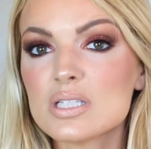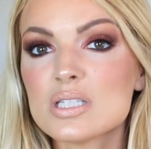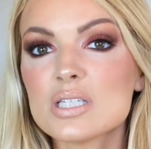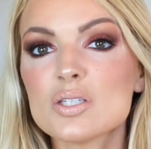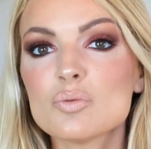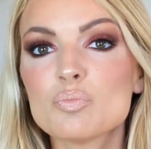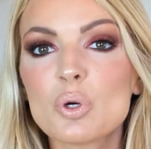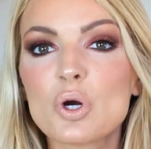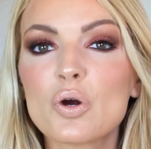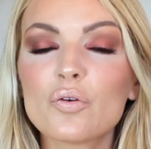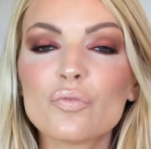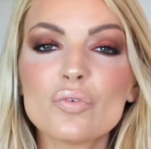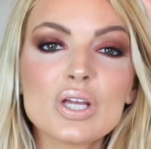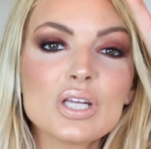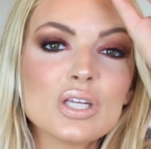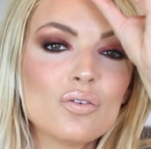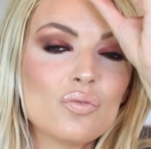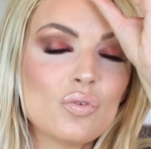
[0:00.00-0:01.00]
This is
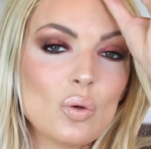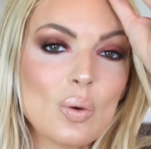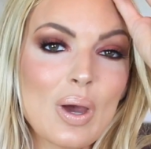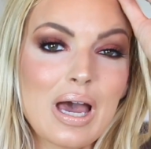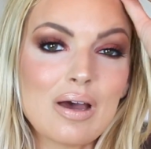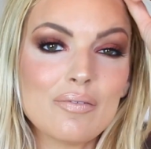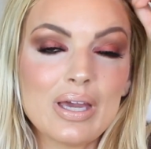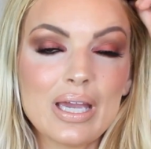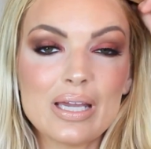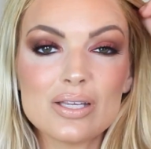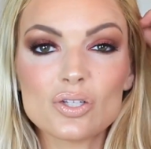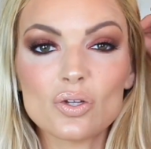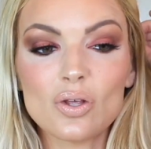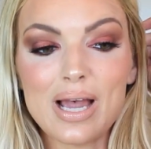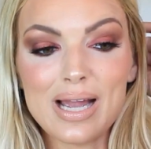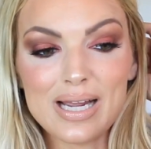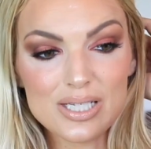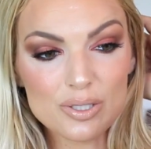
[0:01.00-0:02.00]
perfect if you have
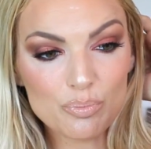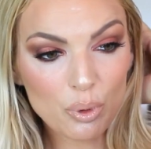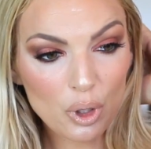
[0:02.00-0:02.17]
hazel eyes,